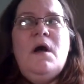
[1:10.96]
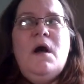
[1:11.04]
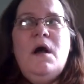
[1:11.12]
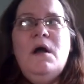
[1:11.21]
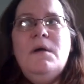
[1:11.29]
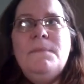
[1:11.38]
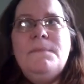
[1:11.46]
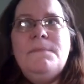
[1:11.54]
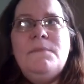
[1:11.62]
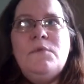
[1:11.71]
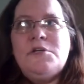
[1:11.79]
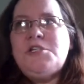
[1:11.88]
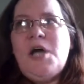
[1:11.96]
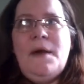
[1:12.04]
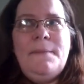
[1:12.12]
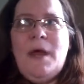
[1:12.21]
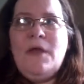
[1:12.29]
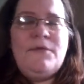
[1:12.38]
done. Which
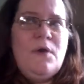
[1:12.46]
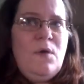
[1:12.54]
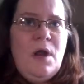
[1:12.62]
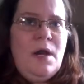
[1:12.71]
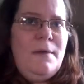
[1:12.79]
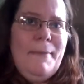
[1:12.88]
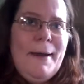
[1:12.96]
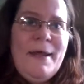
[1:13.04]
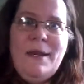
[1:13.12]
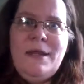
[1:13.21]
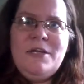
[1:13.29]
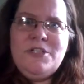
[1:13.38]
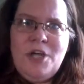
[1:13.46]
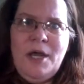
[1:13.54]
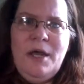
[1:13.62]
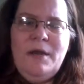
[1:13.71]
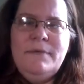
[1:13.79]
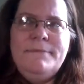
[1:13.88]
I'm not throwing anybody any
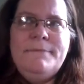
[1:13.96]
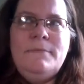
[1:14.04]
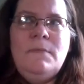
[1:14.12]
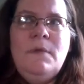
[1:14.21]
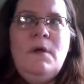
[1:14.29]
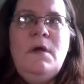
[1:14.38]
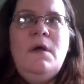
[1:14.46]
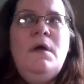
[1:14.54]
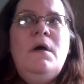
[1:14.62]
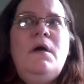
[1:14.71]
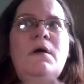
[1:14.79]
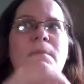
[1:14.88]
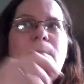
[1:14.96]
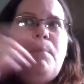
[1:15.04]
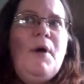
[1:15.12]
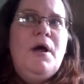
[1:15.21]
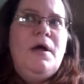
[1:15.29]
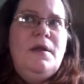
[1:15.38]
shade,
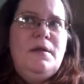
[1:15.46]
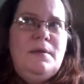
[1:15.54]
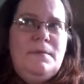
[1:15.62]
but